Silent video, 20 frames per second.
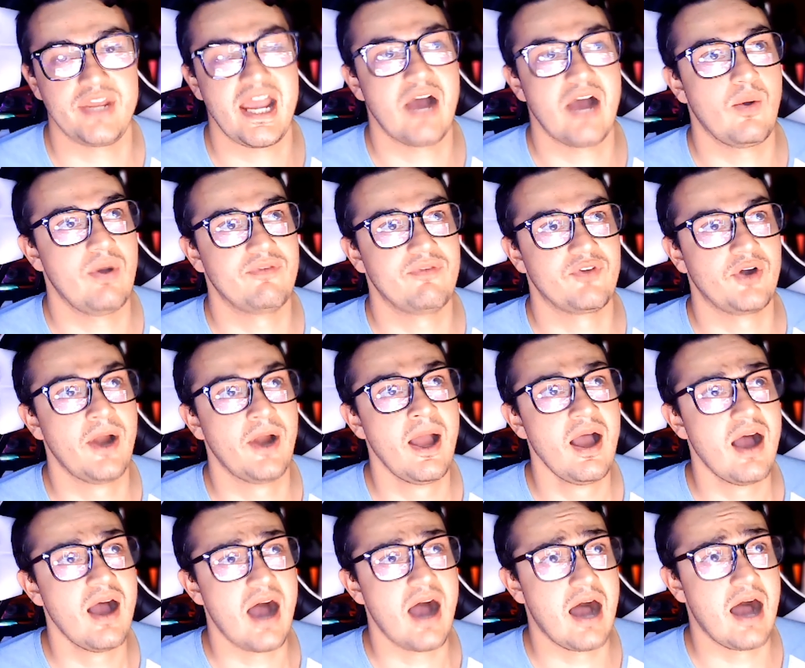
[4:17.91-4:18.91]
However,
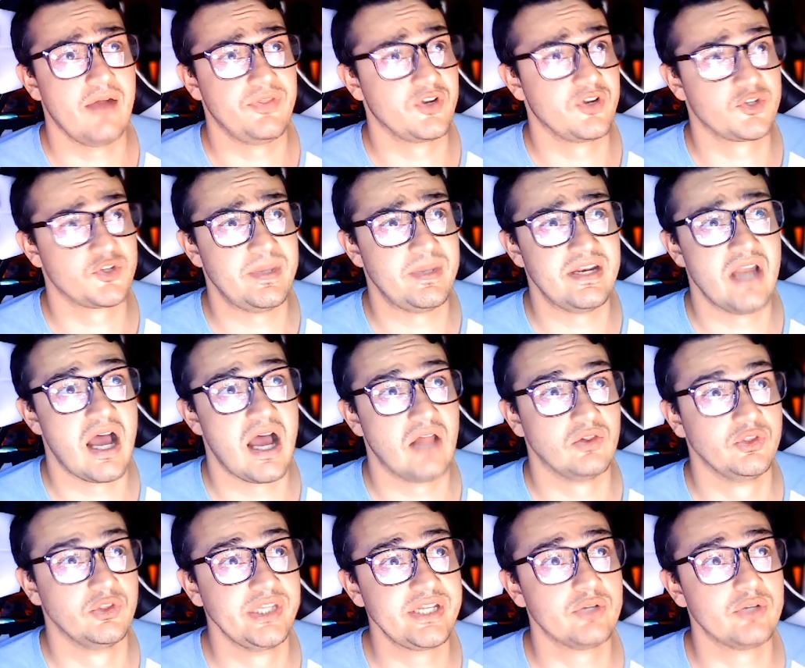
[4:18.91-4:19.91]
there's been
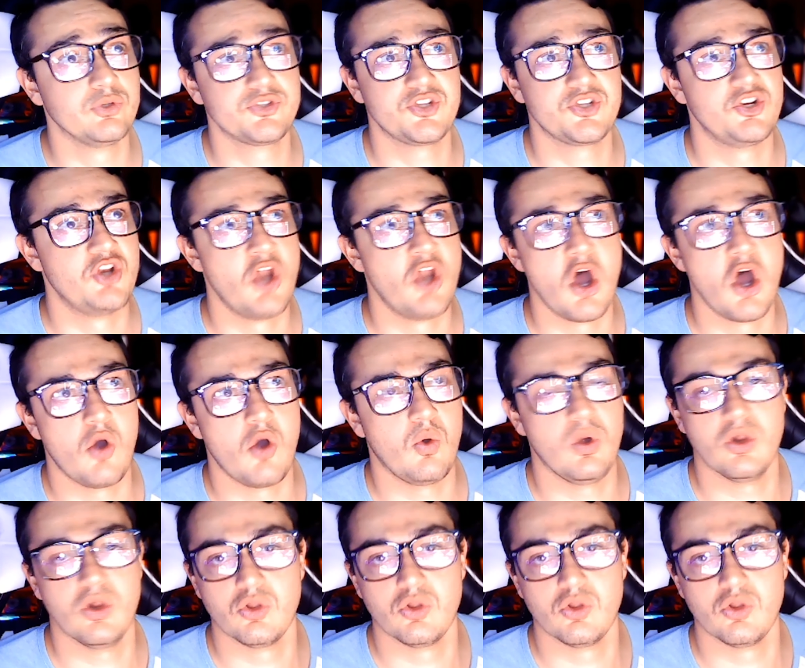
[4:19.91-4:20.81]
little to no